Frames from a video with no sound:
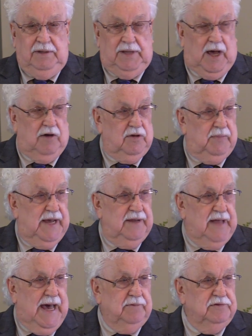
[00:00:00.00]
Talk
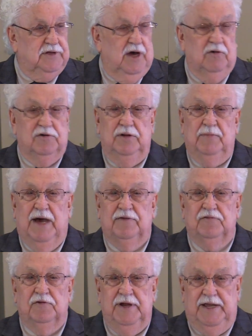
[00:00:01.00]
about, I was talking to my
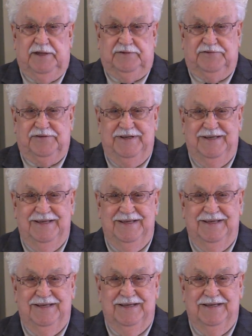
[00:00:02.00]
friends.
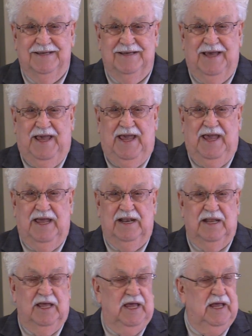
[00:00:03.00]

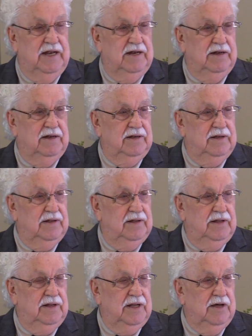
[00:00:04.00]
And, and
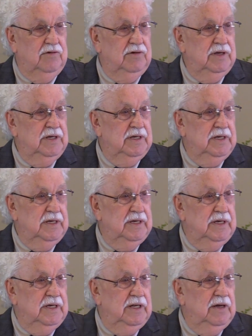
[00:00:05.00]
you know,
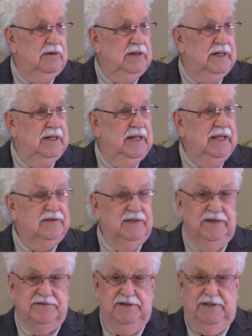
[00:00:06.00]
you know, let's
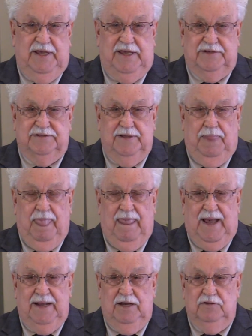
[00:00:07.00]
listen to this.
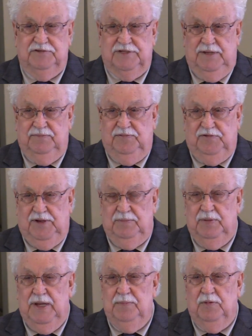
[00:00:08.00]
I know some, some
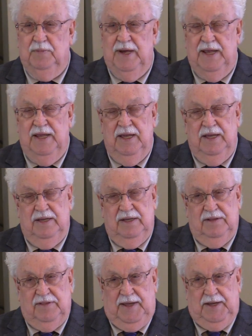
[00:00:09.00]
people may
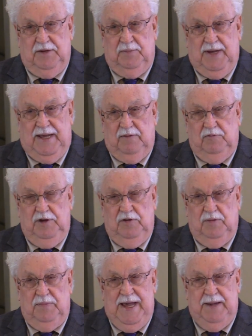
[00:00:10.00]
think about, we're
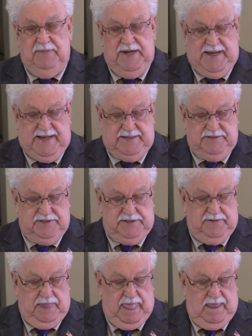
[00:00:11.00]
going to baptize
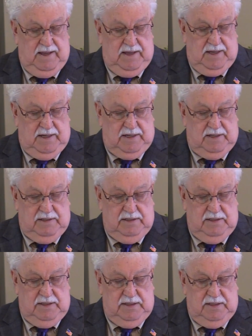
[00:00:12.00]
uh, uh,
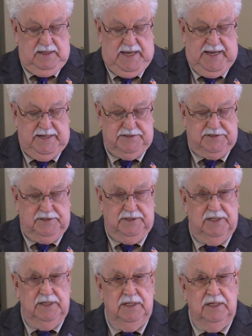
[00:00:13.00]
uh, Aniston